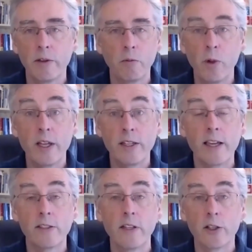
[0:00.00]
Where
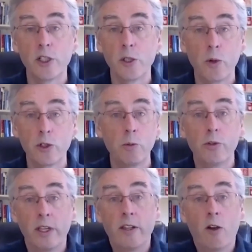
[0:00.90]
tax deduction is possible,
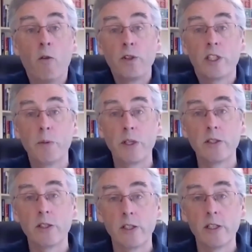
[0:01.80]
then obviously
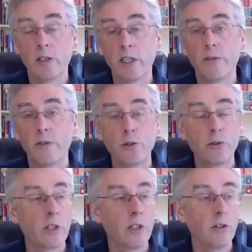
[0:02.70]
businesses and
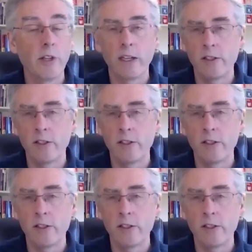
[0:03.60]
individuals can do that.